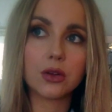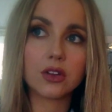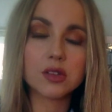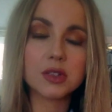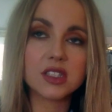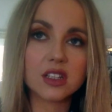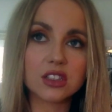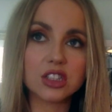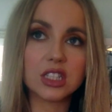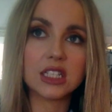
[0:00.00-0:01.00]
There's been sudden
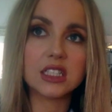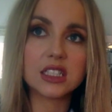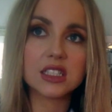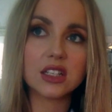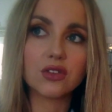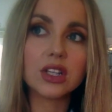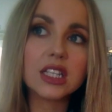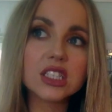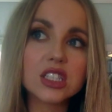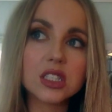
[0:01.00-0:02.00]
changes in
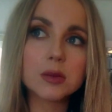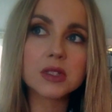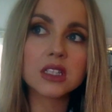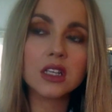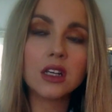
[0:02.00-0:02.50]
relationships.